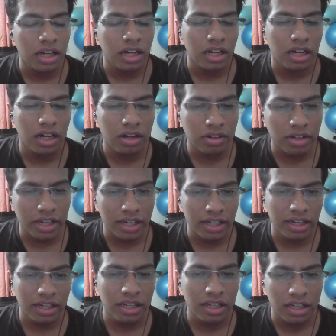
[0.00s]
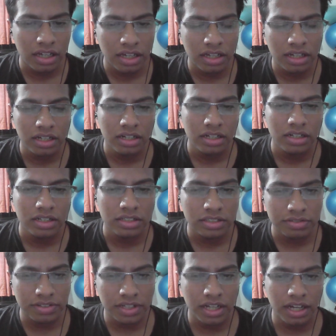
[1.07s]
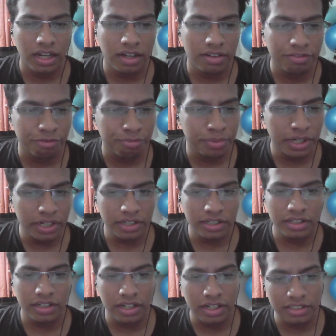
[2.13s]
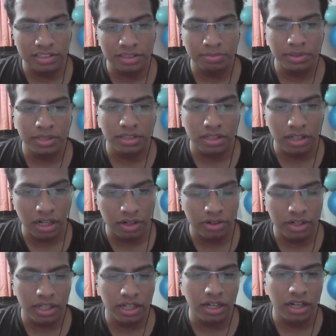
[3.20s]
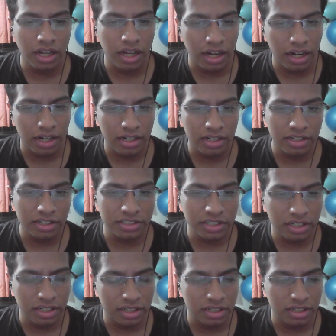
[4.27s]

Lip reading: Okay. We have Peter, Elizabeth, Claudia, and Regina.